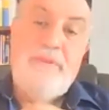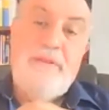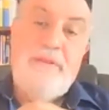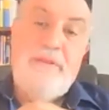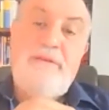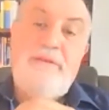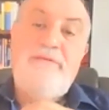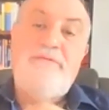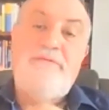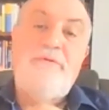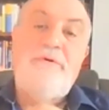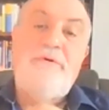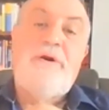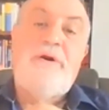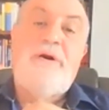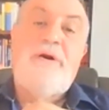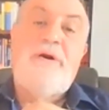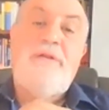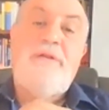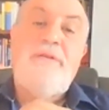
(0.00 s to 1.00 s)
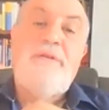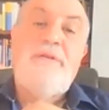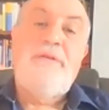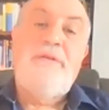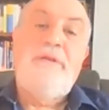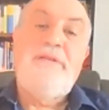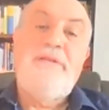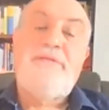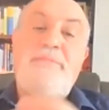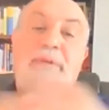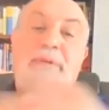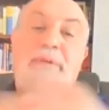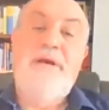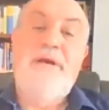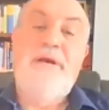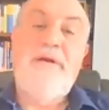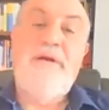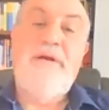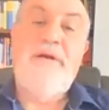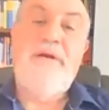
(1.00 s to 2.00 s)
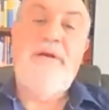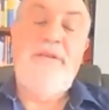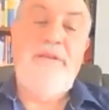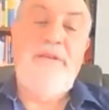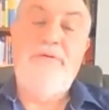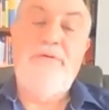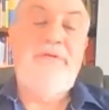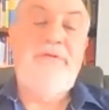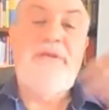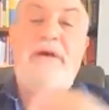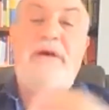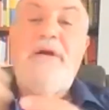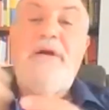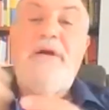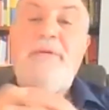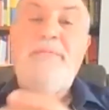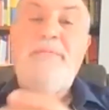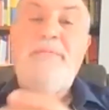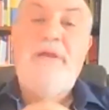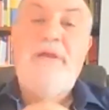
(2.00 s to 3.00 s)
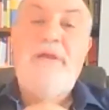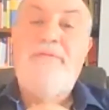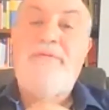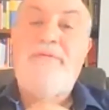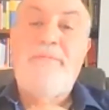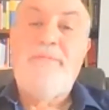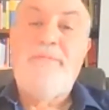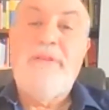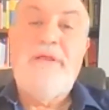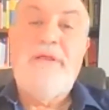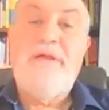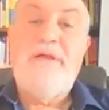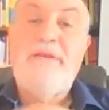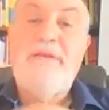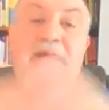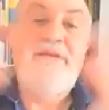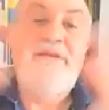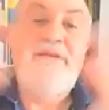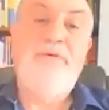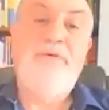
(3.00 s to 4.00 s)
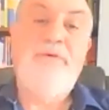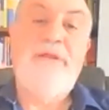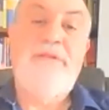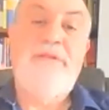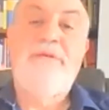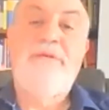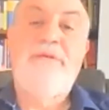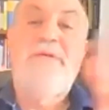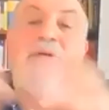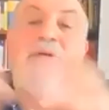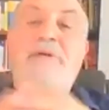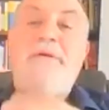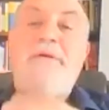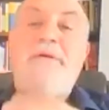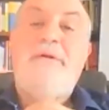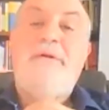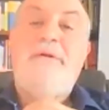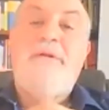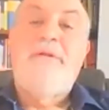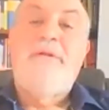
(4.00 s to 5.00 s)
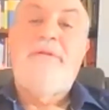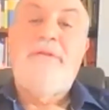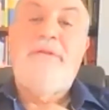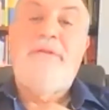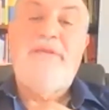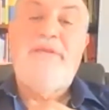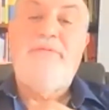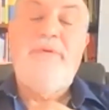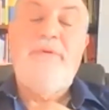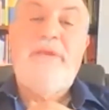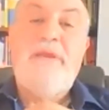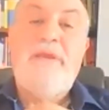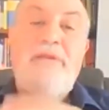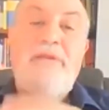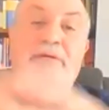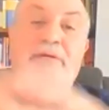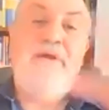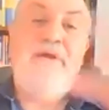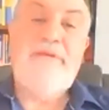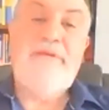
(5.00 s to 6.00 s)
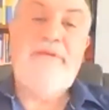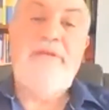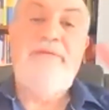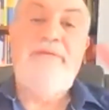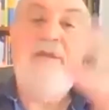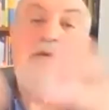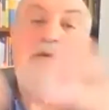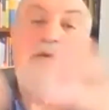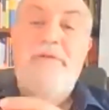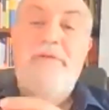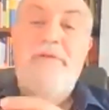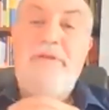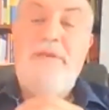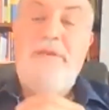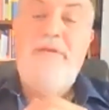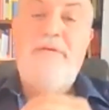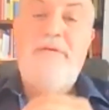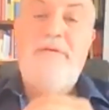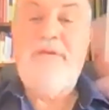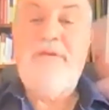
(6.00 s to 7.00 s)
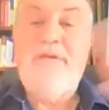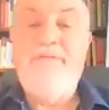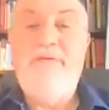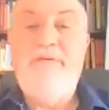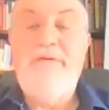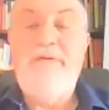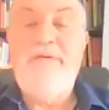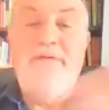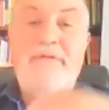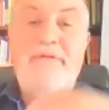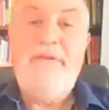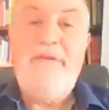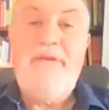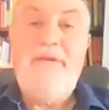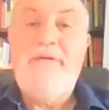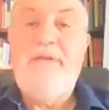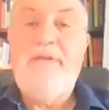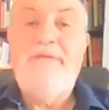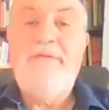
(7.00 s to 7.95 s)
leaves Wuhan, hits Milan in no time, and from Milan, guess what? the next weekend you have a convention here, a convention there, and